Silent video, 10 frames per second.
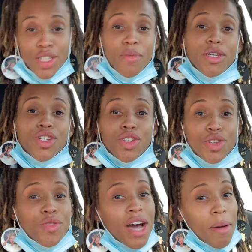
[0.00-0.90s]
So make sure you
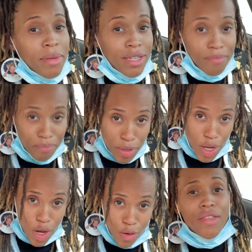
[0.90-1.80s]
do comment
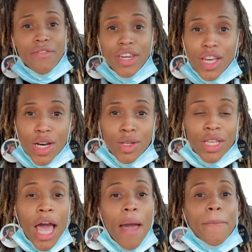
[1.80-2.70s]
below the videos,
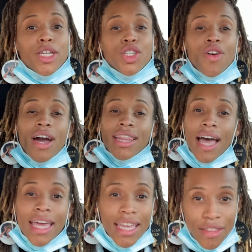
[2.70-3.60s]
make sure you are
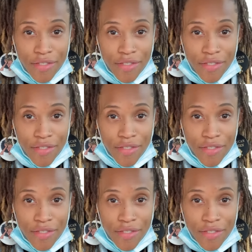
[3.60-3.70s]
liking the